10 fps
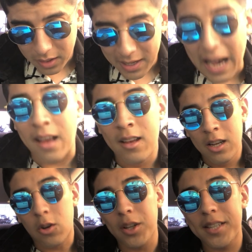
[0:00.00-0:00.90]
Yeah,
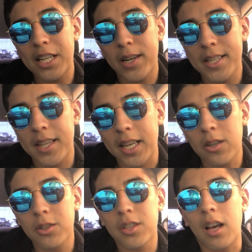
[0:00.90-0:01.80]
Golden Tate trades to the
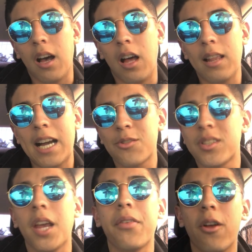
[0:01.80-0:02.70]
Eagles. Lions
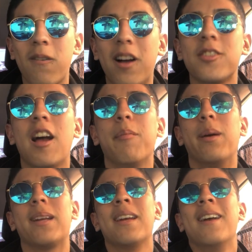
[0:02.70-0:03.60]
received 3rd-round draft
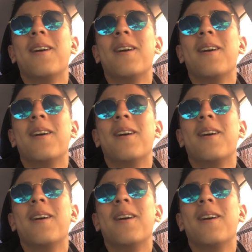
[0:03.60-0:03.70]
pick.